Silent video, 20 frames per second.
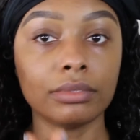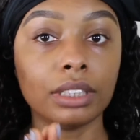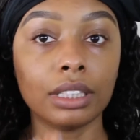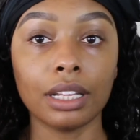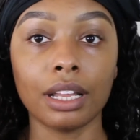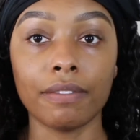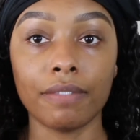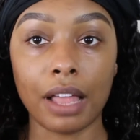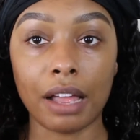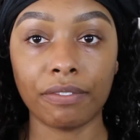
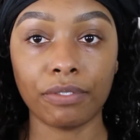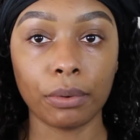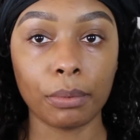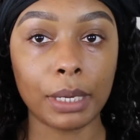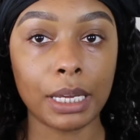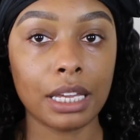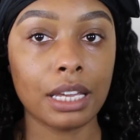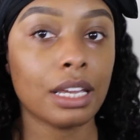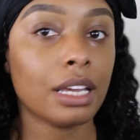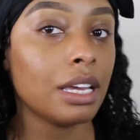Love that for me.
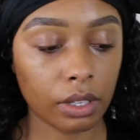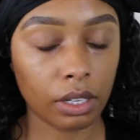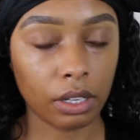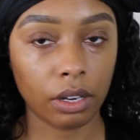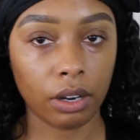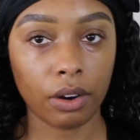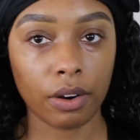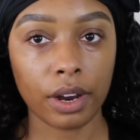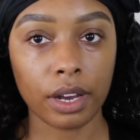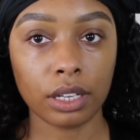
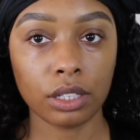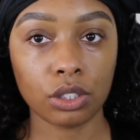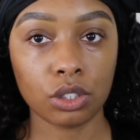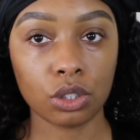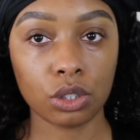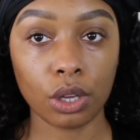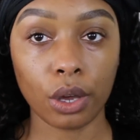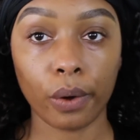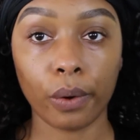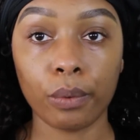All right,
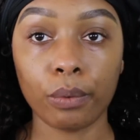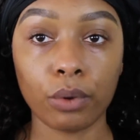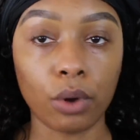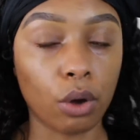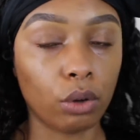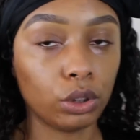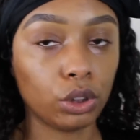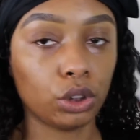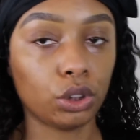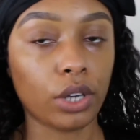so
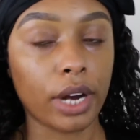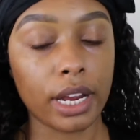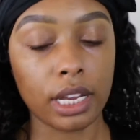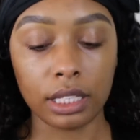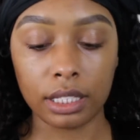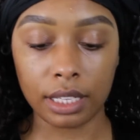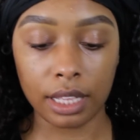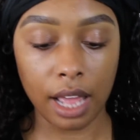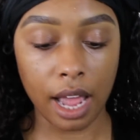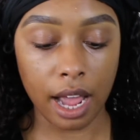going straight
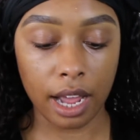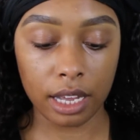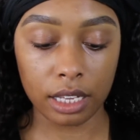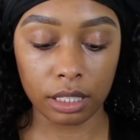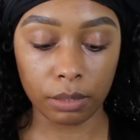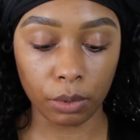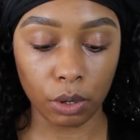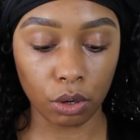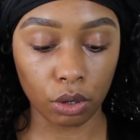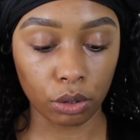into the eyes,
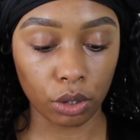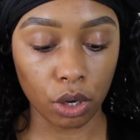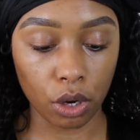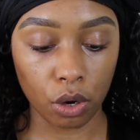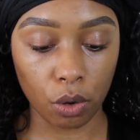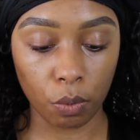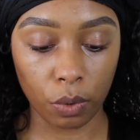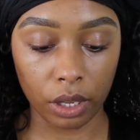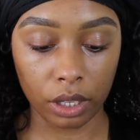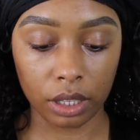I'm gonna
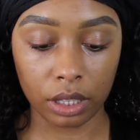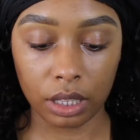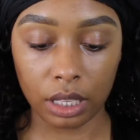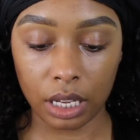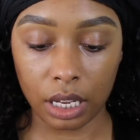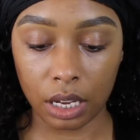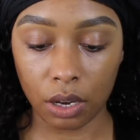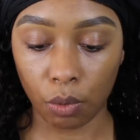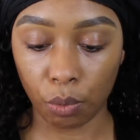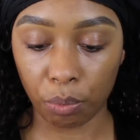go with
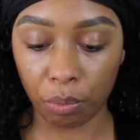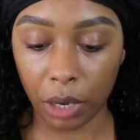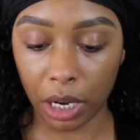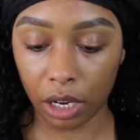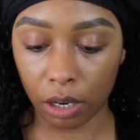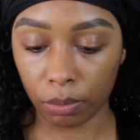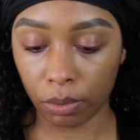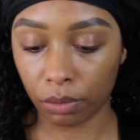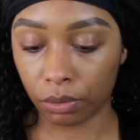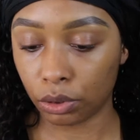the
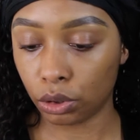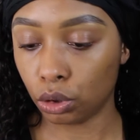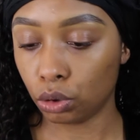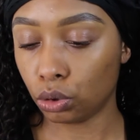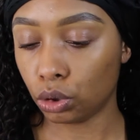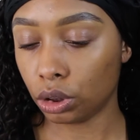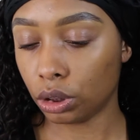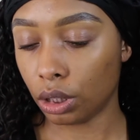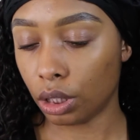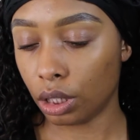Makeup
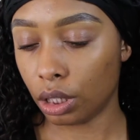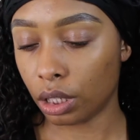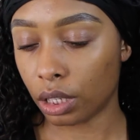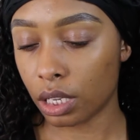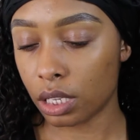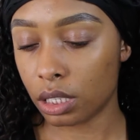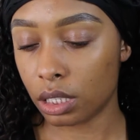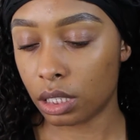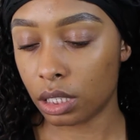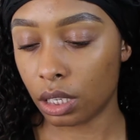Revolution
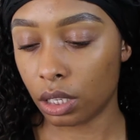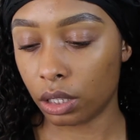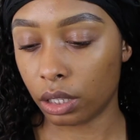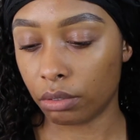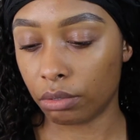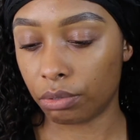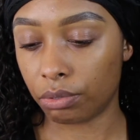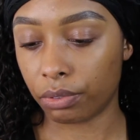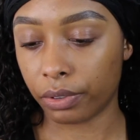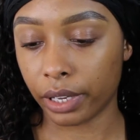Conceal
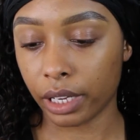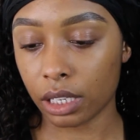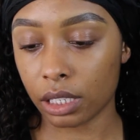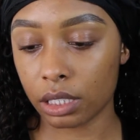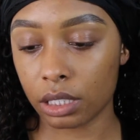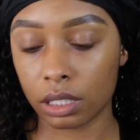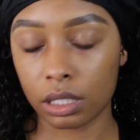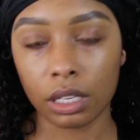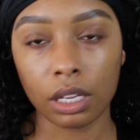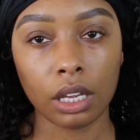and
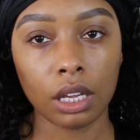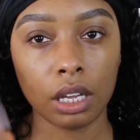Fix.